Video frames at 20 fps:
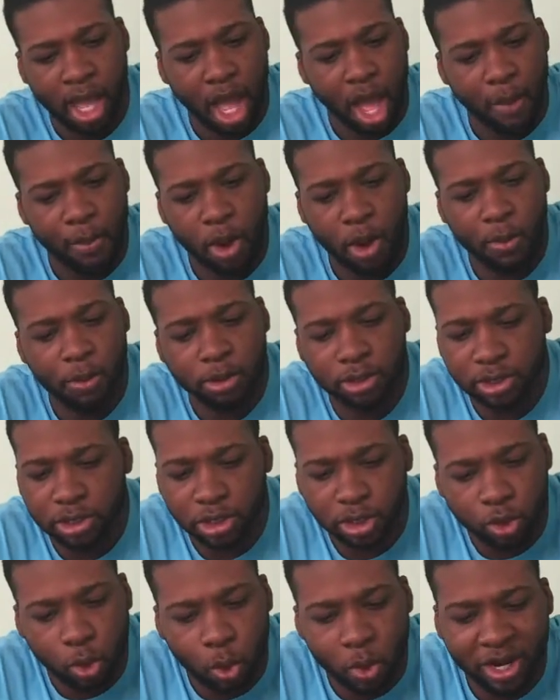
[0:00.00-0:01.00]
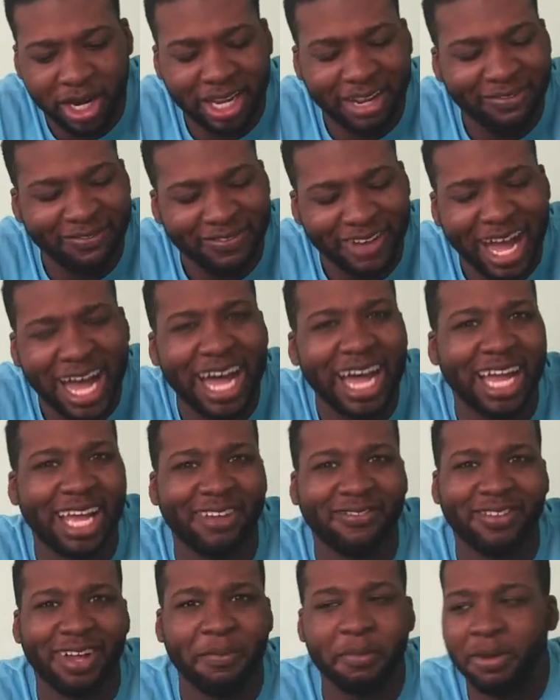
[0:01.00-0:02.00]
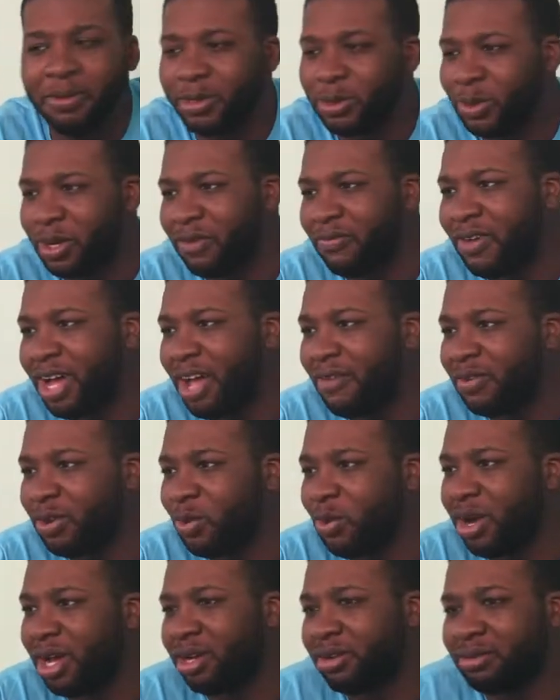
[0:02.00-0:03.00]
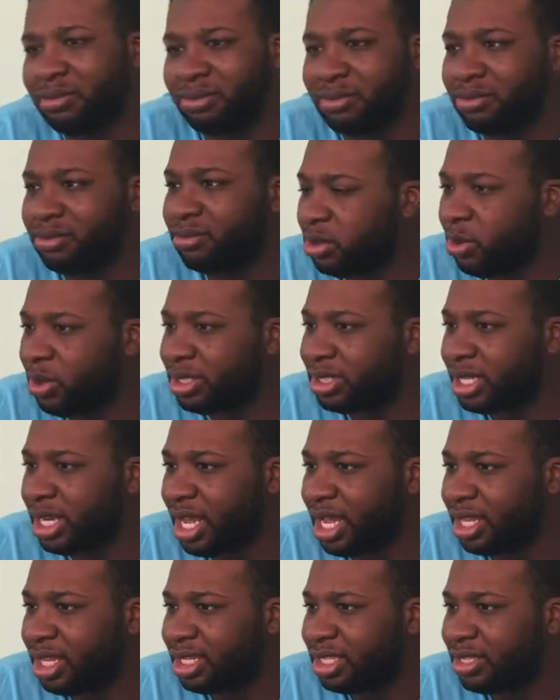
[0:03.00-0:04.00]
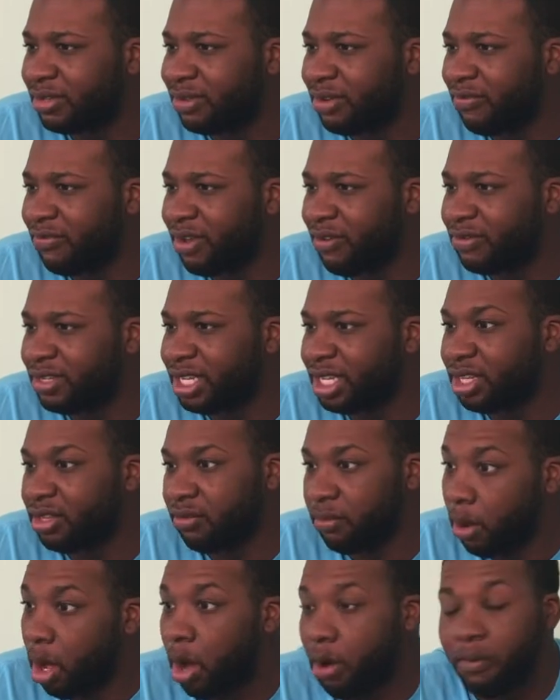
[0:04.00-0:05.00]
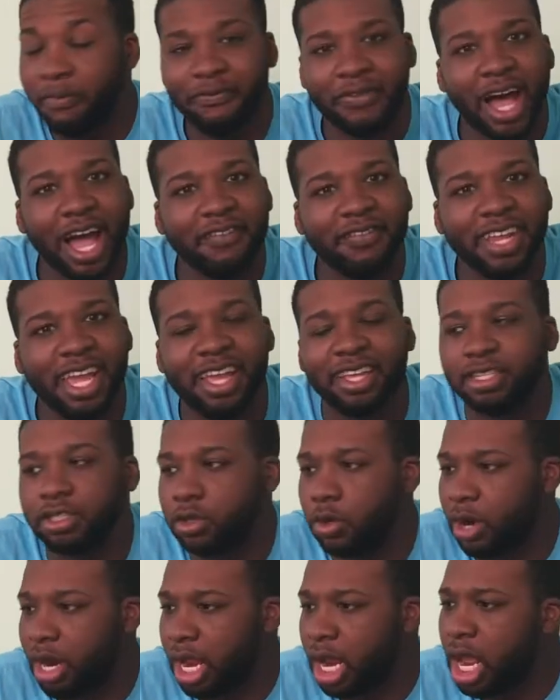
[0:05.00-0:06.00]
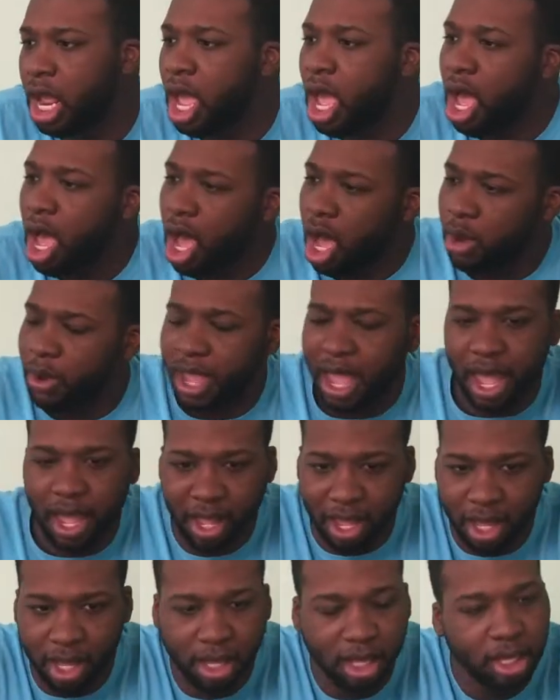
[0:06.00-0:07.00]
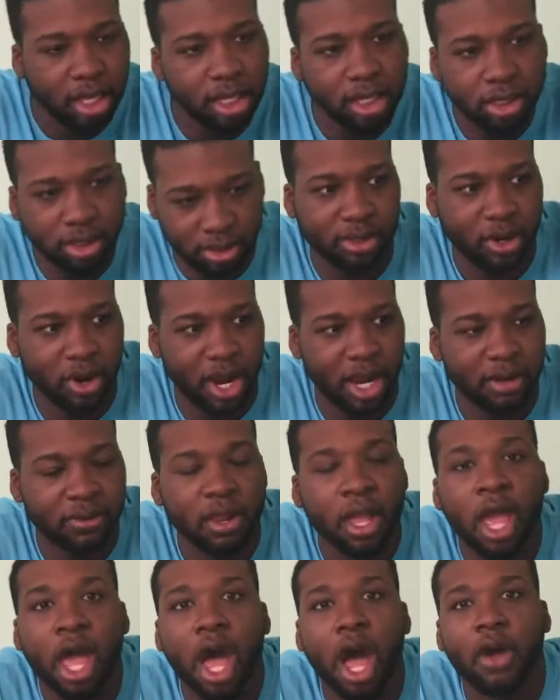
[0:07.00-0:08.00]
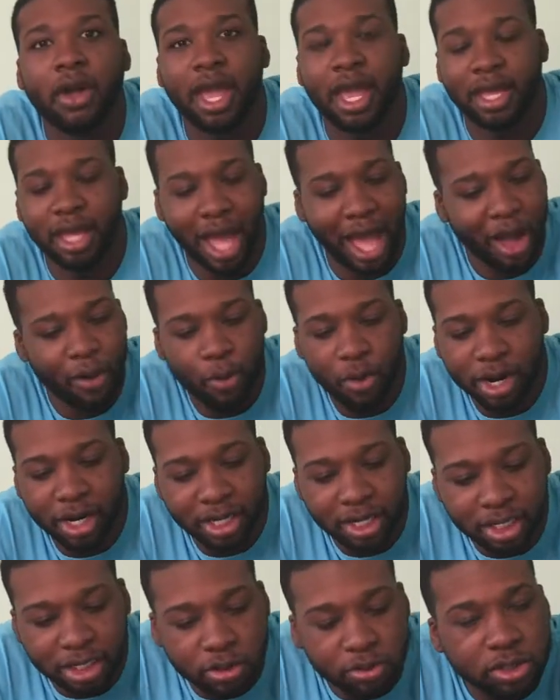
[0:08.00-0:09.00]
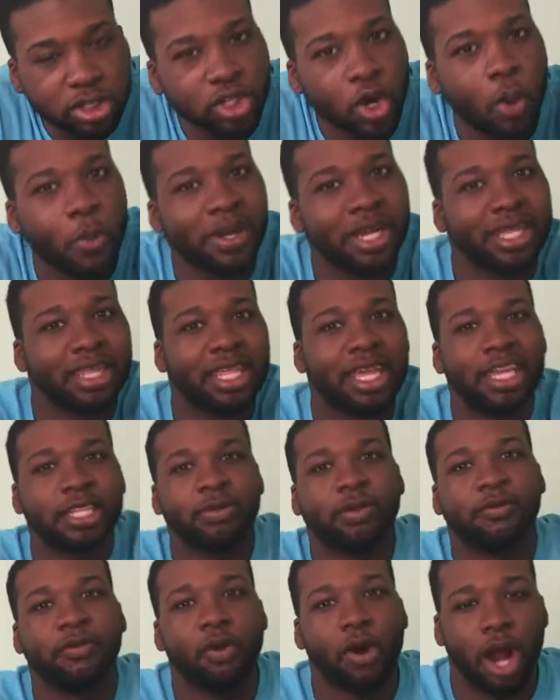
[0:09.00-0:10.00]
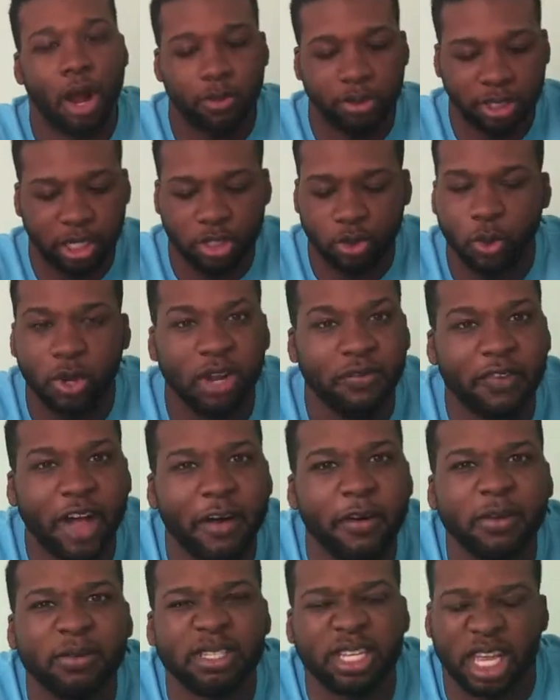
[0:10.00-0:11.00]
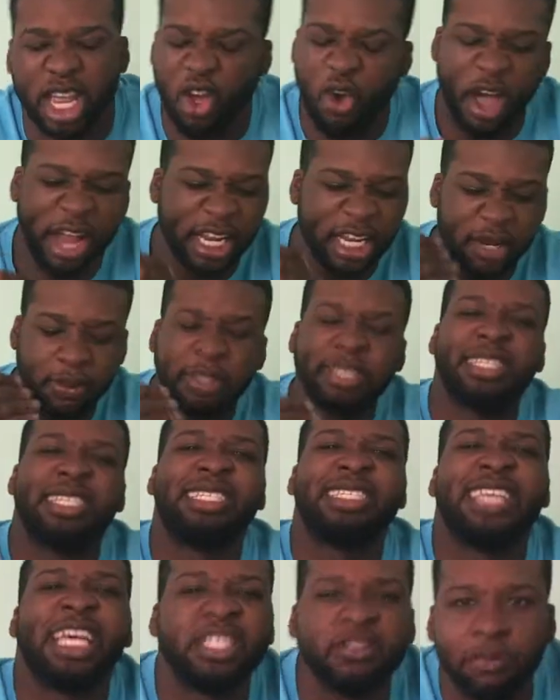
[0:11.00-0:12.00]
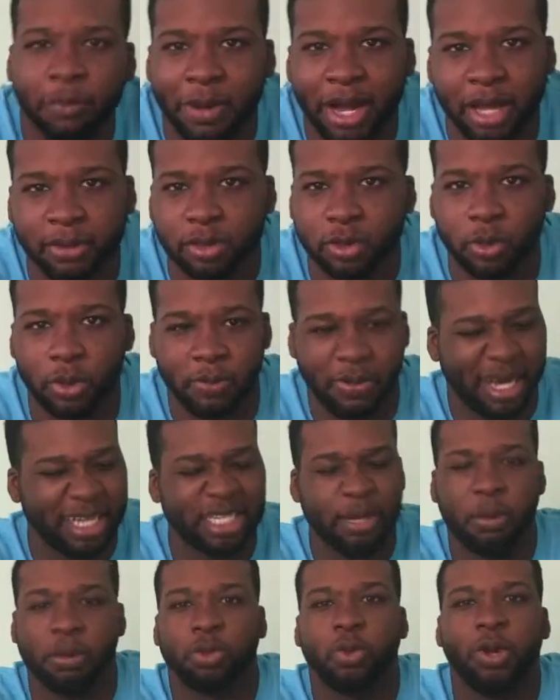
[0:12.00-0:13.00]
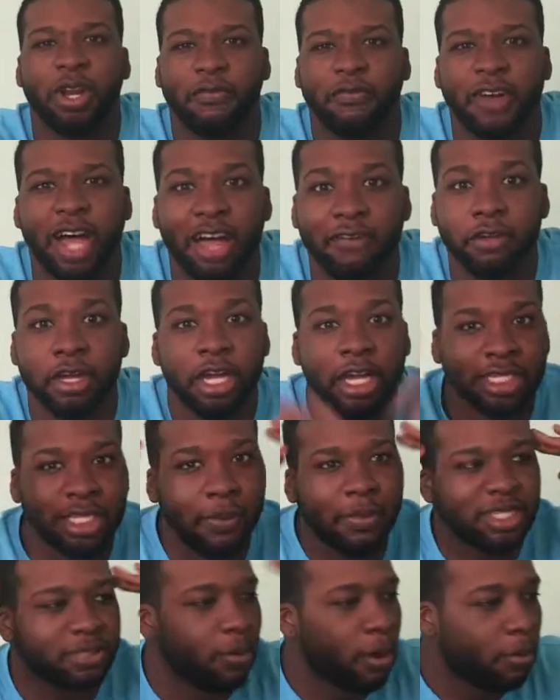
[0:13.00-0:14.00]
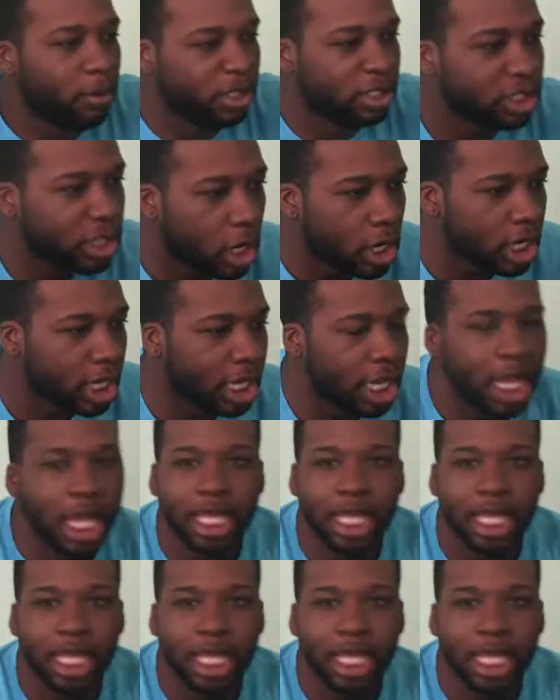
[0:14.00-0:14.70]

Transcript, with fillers: I'm almost twenty-five. I'm gonna be twenty-five in what? What's today, the, the fifteenth? Oh, five days, great, okay. Great. Okay, I wanted to do so many things before I was like twenty-five. I was like, yo, I need to be successful by, by the time I'm twenty-five, because that means I'm almost thirty.